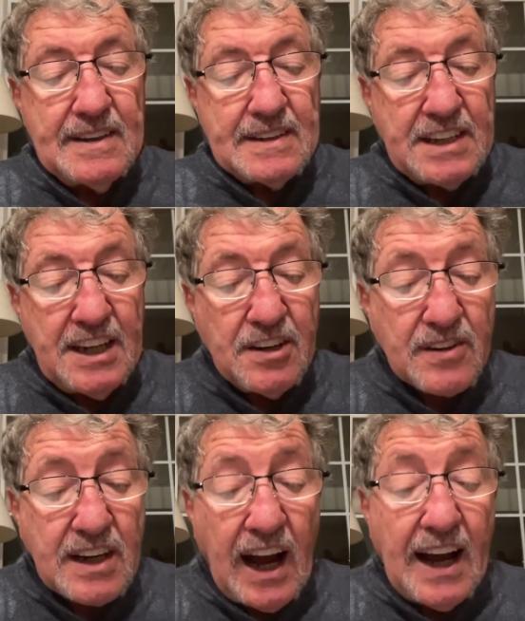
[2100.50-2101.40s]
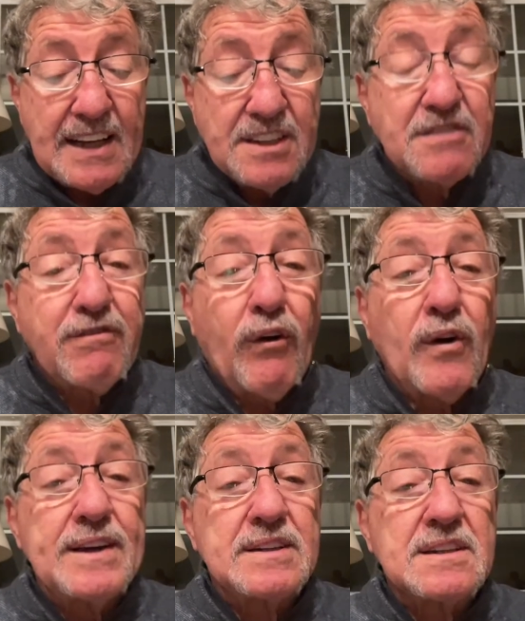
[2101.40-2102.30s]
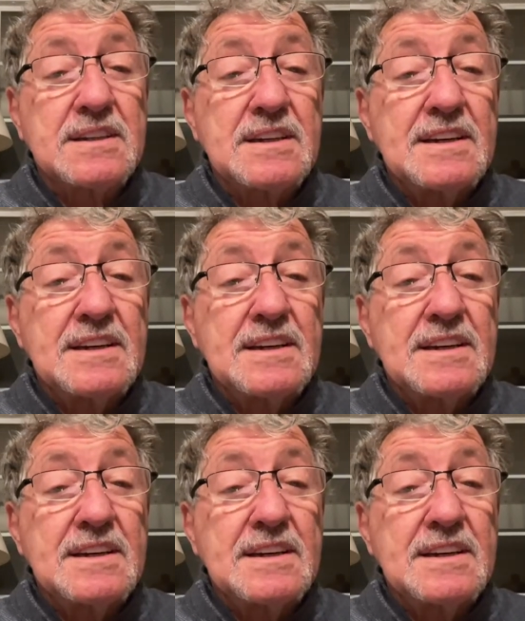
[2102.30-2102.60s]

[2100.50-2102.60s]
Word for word: to hear God's voice